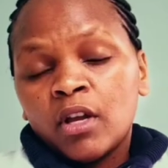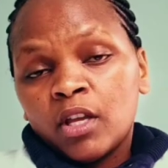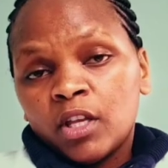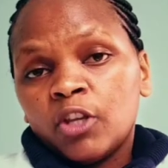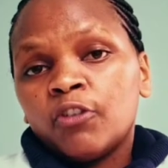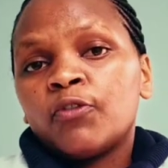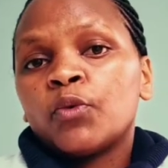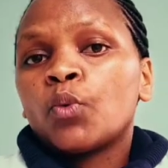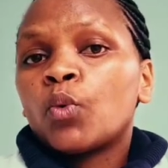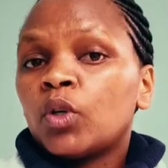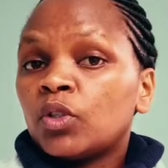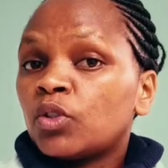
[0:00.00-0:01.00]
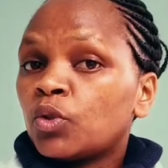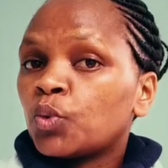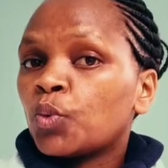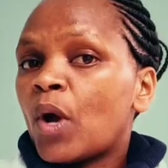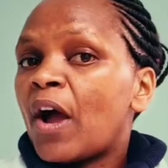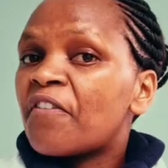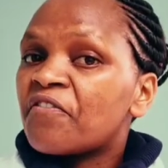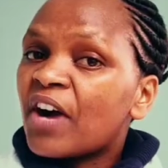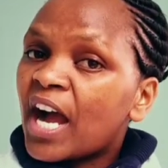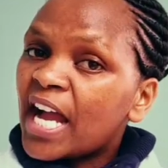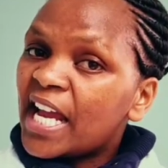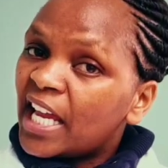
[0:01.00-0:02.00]
if you want to have
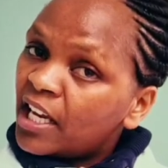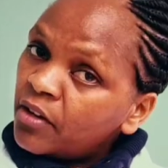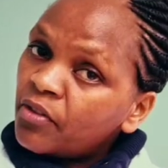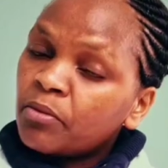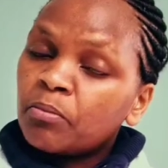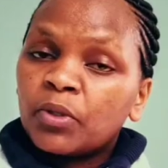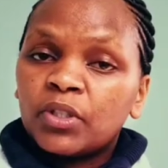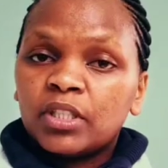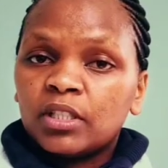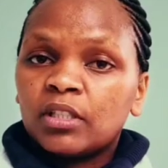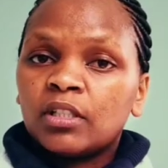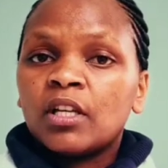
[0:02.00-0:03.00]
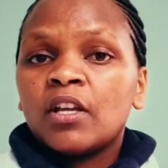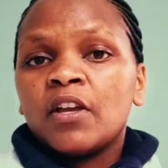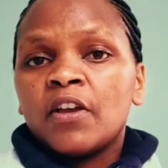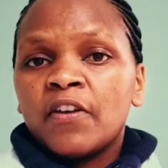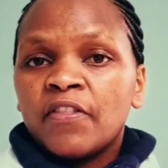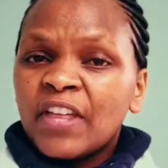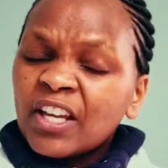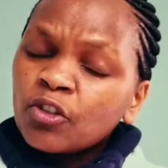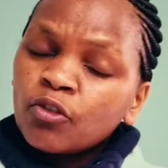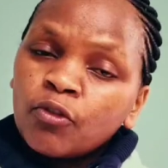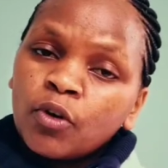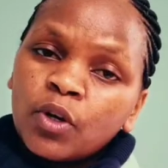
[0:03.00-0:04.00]
a healthy body. Thank
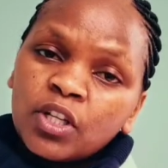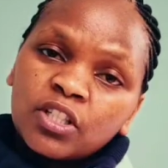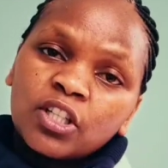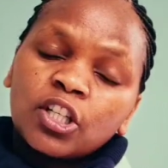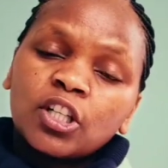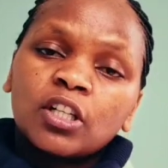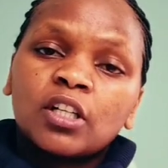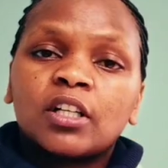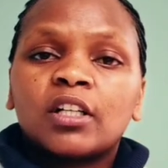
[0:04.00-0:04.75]
you for watching.